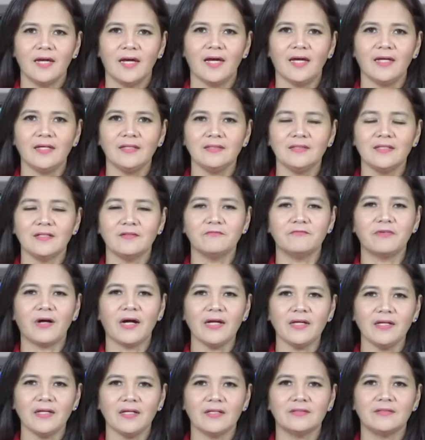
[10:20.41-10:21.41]
and
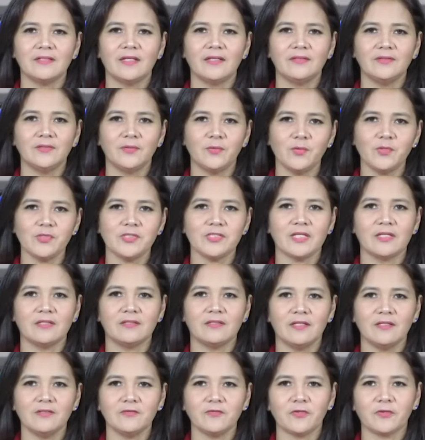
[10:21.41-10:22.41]
via the News
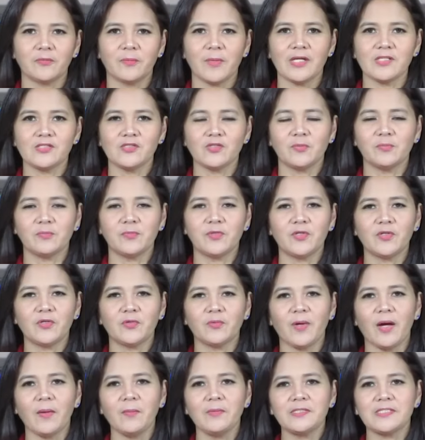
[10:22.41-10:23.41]
and Information
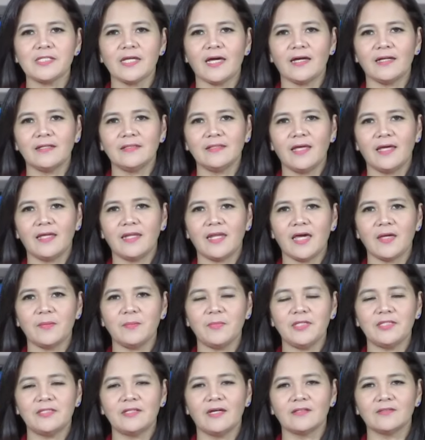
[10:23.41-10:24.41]
Bureau website,
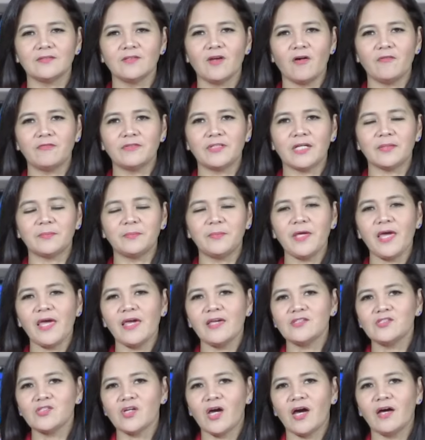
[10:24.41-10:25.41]

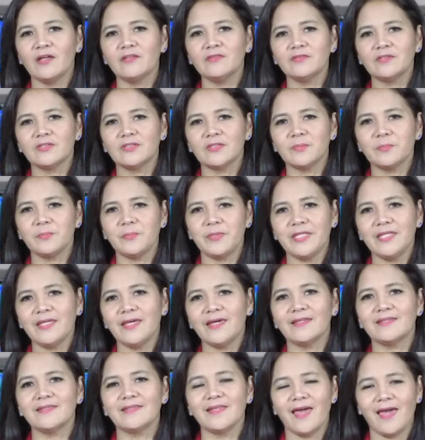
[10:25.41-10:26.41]
nib.gov.ph, under
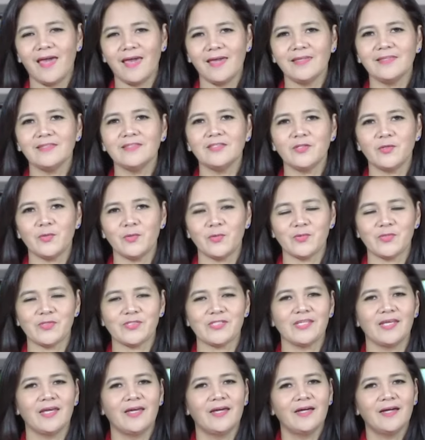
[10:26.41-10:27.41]
PNA
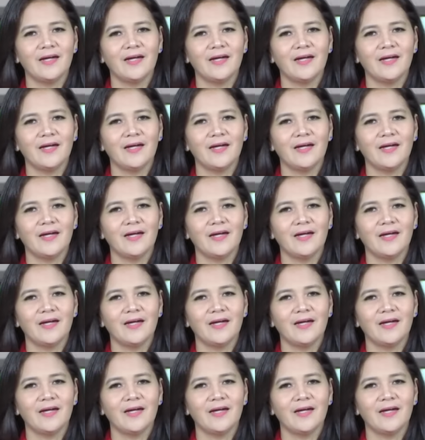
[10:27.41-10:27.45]
News.